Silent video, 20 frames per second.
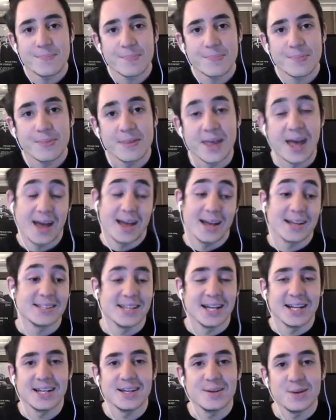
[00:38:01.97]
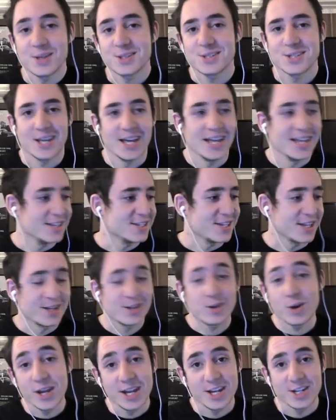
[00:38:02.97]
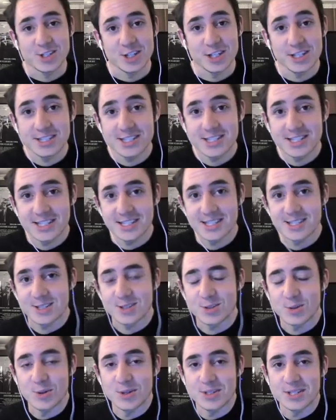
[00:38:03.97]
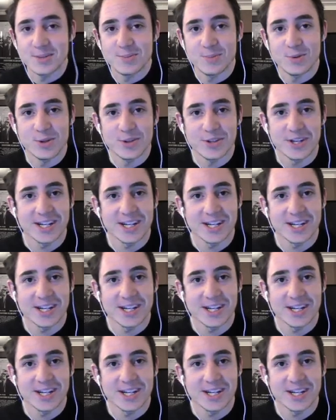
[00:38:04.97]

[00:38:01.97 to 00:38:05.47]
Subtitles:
Yeah, exactly. That's the thing. Go hit your shots. That's always the important thing.